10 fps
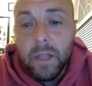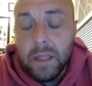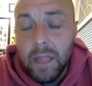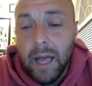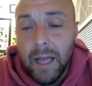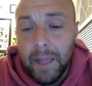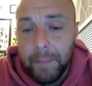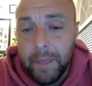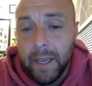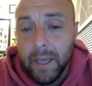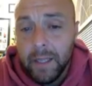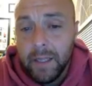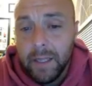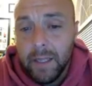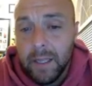La amiga,
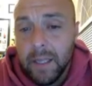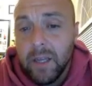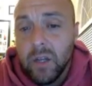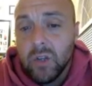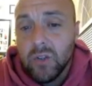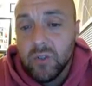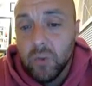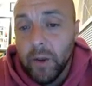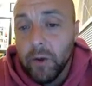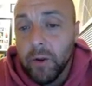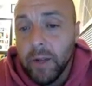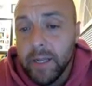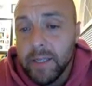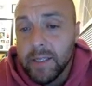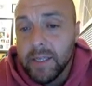soy or
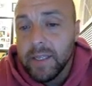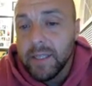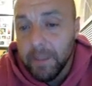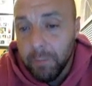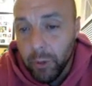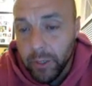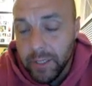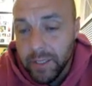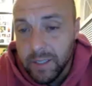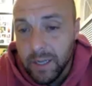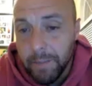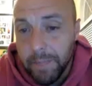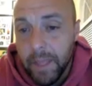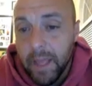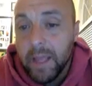es, deportista.
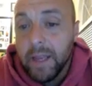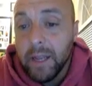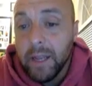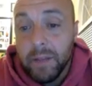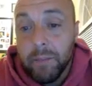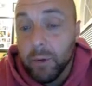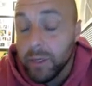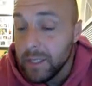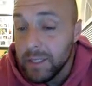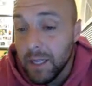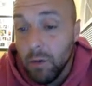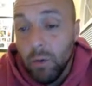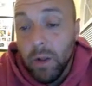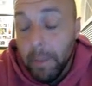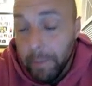Now, deportista no
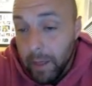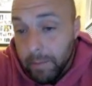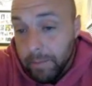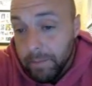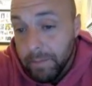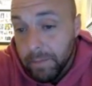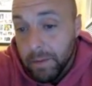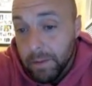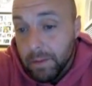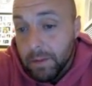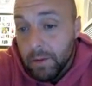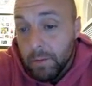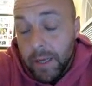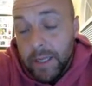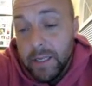cambia,
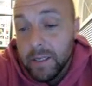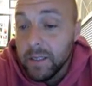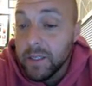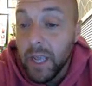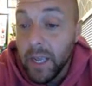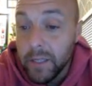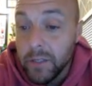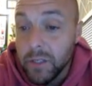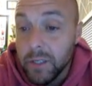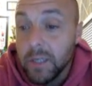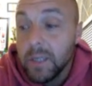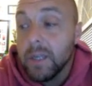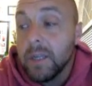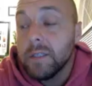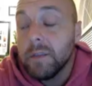right? It doesn't change
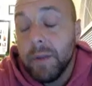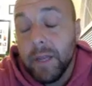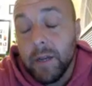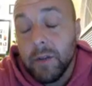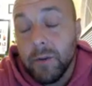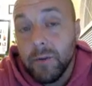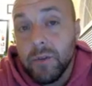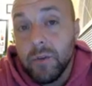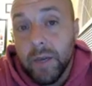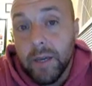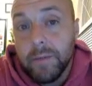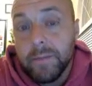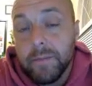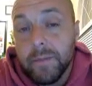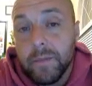depending on who's being
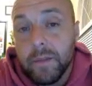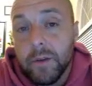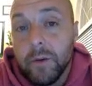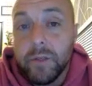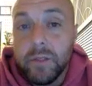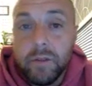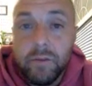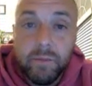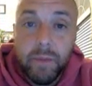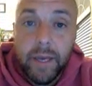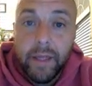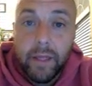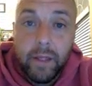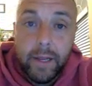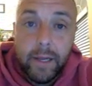
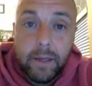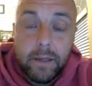athletic.